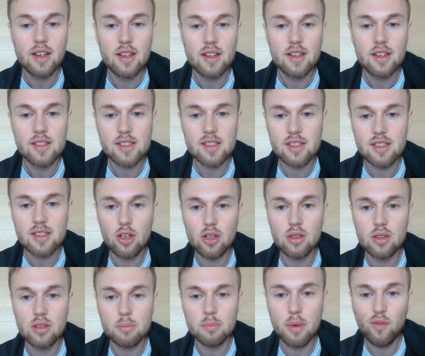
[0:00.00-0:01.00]
So
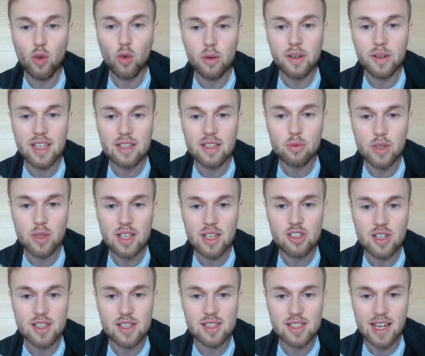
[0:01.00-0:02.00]
before we can reach this
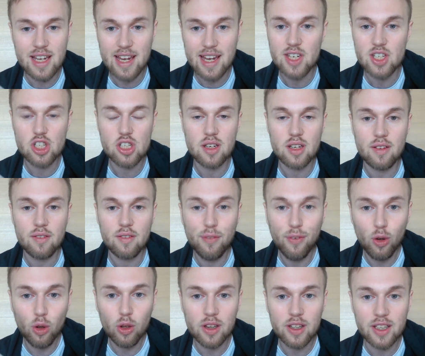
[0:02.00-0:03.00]
stage
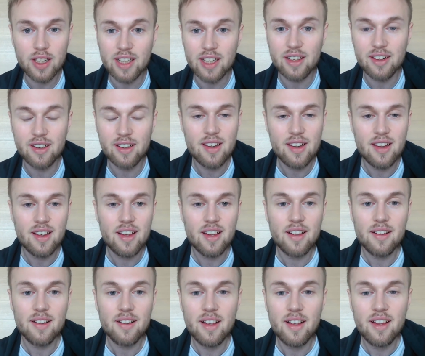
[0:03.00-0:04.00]
fully,
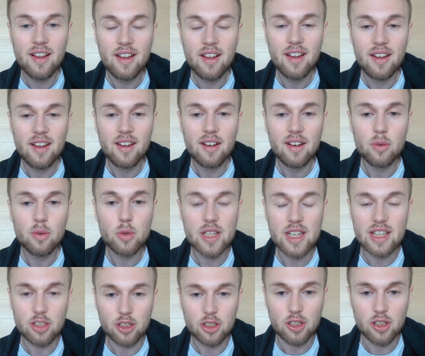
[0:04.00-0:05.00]
we
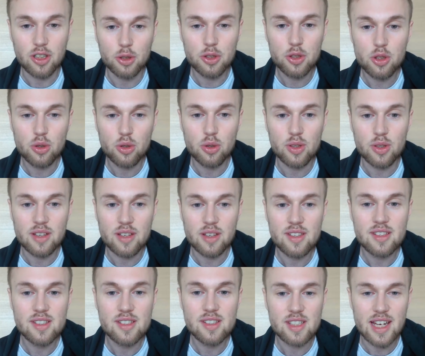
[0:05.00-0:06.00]
need to go through
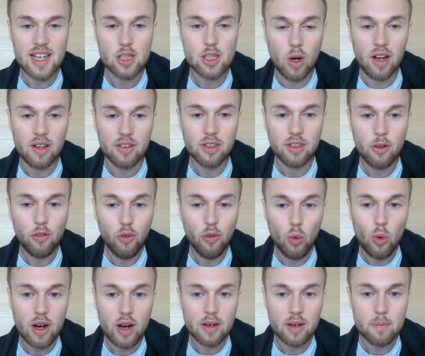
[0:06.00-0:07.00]
stage 1 to
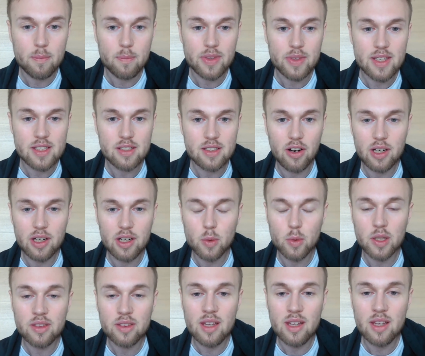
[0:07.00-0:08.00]
4. Starting with
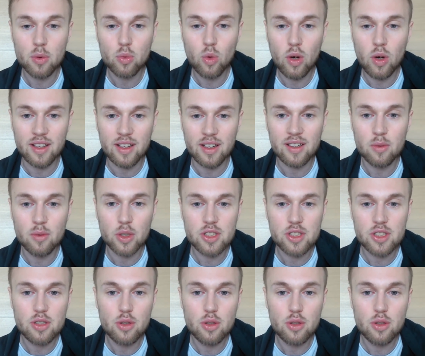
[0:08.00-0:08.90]
number 1, what you'll